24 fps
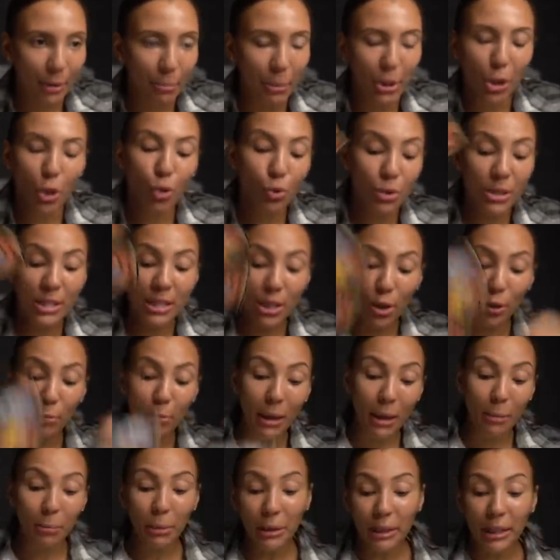But you still
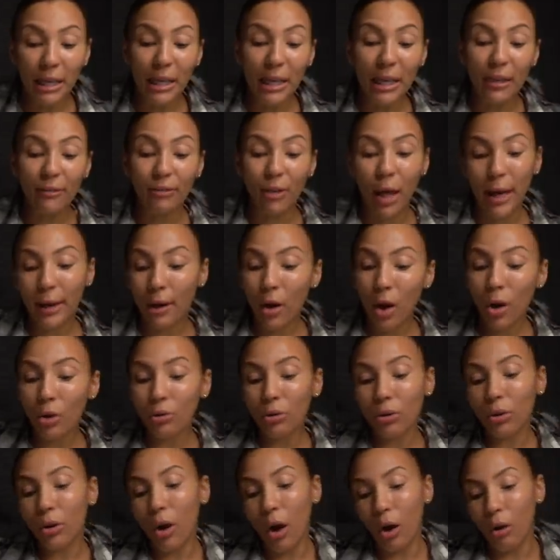may believe like, oh,
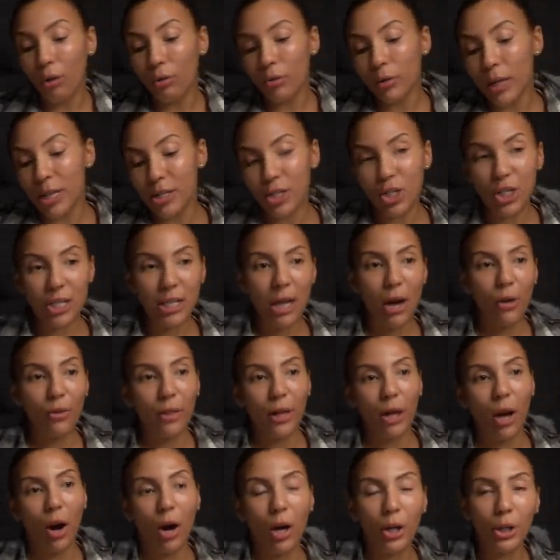no, that's just how
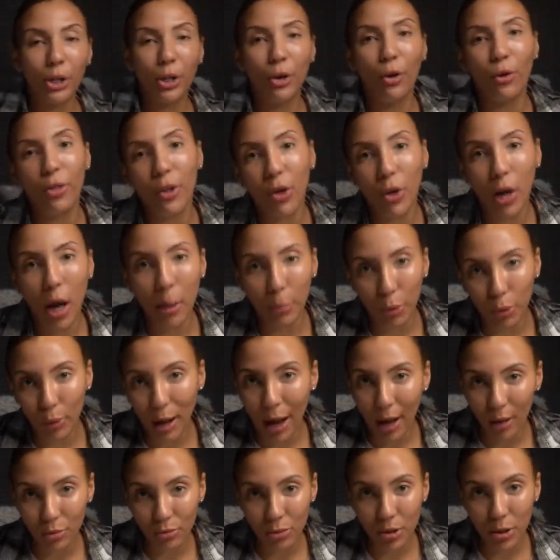they are. You know, they'll come
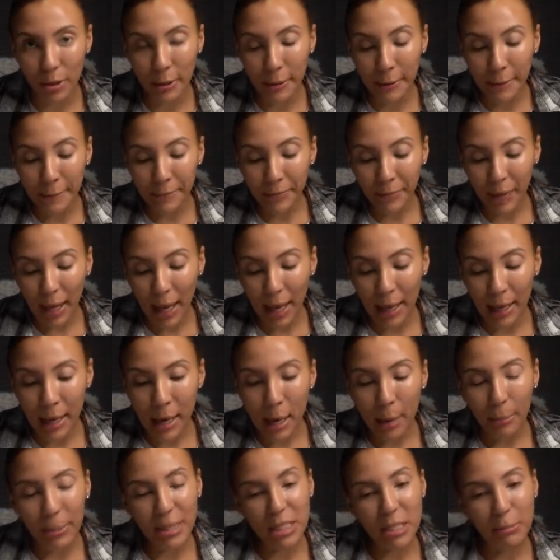around.
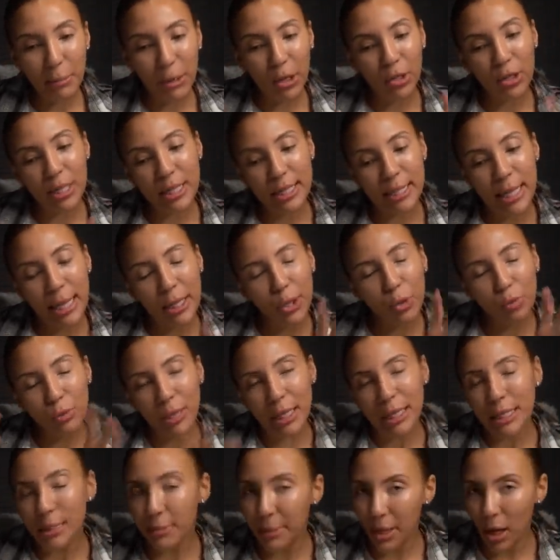Okay. But Spirit is saying you
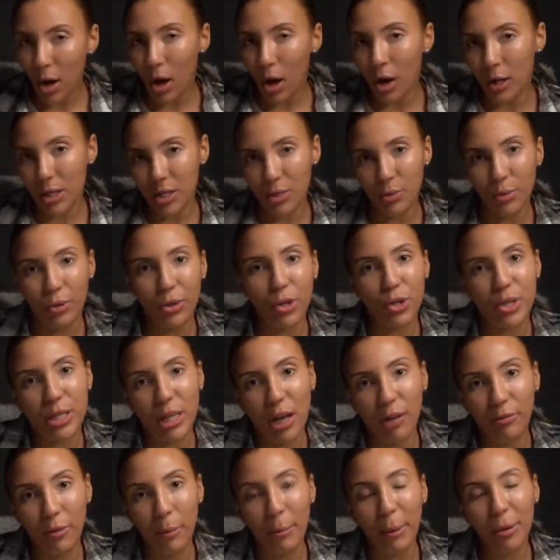need to be honest with
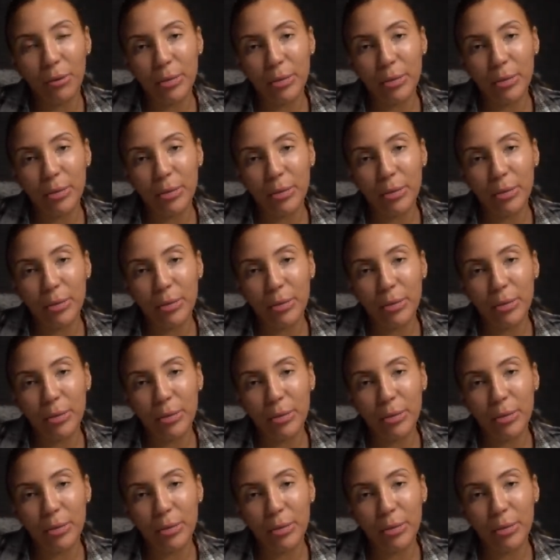yourself about